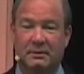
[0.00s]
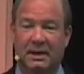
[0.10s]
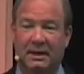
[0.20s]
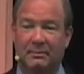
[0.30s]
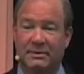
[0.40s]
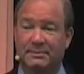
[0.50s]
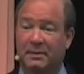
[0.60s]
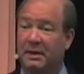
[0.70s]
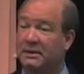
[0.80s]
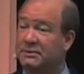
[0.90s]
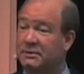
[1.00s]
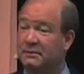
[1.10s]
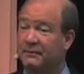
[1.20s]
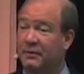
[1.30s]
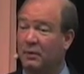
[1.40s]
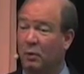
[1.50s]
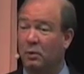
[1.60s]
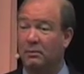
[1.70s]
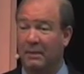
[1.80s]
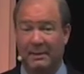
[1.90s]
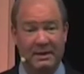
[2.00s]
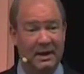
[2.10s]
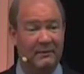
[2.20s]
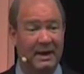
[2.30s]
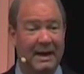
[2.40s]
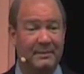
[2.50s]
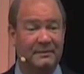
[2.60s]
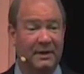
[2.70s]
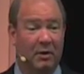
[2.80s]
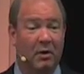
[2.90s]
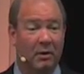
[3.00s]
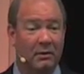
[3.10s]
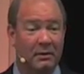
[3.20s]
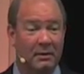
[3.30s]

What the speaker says: got misplaced or maybe never happened at all.